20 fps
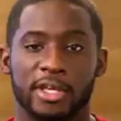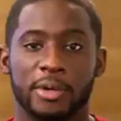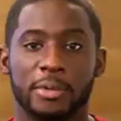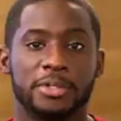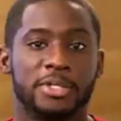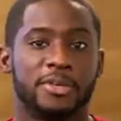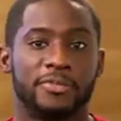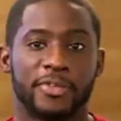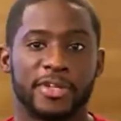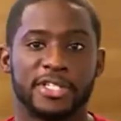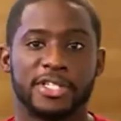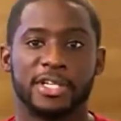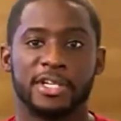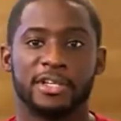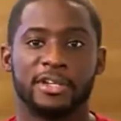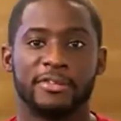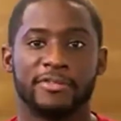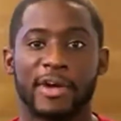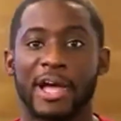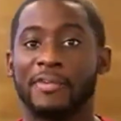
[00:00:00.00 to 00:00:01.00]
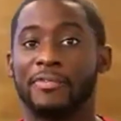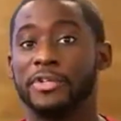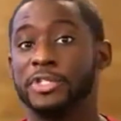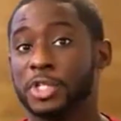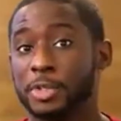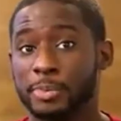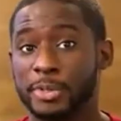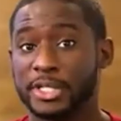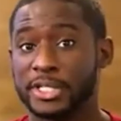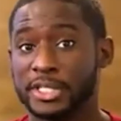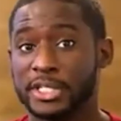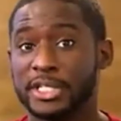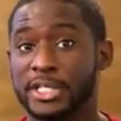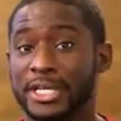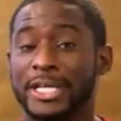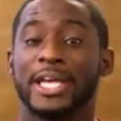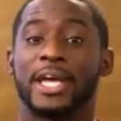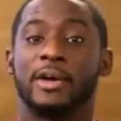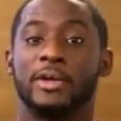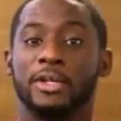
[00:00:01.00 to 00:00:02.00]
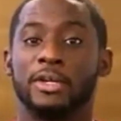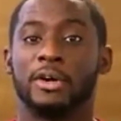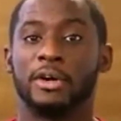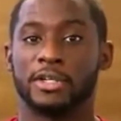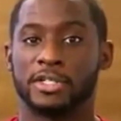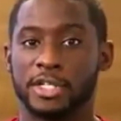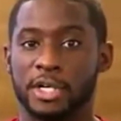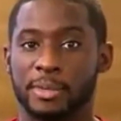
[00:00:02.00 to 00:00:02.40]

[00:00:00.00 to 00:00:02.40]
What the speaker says: It was invented in 500 BC to count large